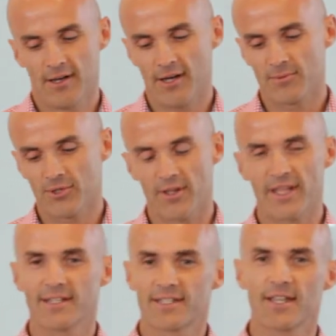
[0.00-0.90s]
um, so that
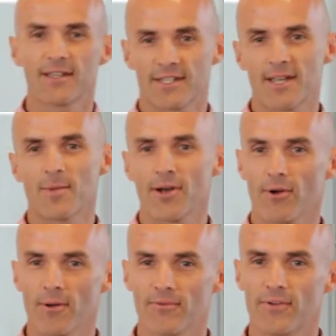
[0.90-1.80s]
they can set the team
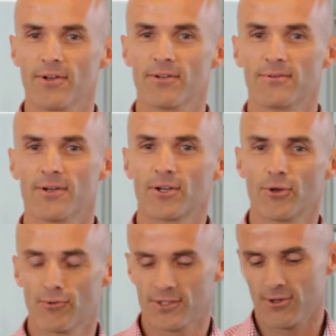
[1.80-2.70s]
leader up for a
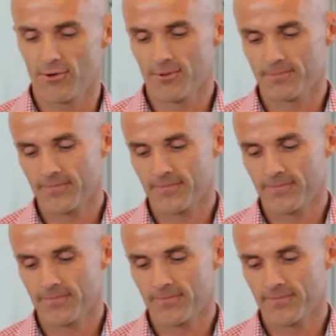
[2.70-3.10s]
good result.